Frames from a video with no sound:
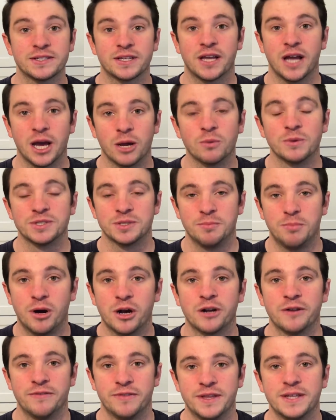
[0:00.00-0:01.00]
God was a
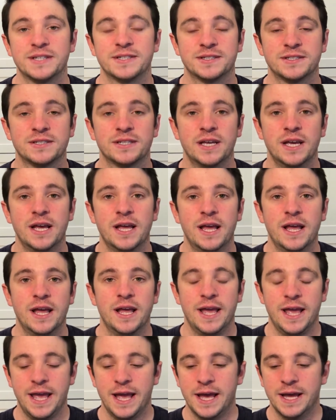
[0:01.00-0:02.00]
part of this,
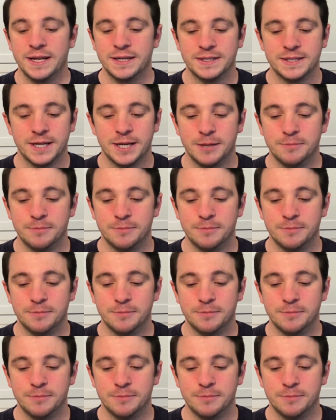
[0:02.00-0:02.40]
and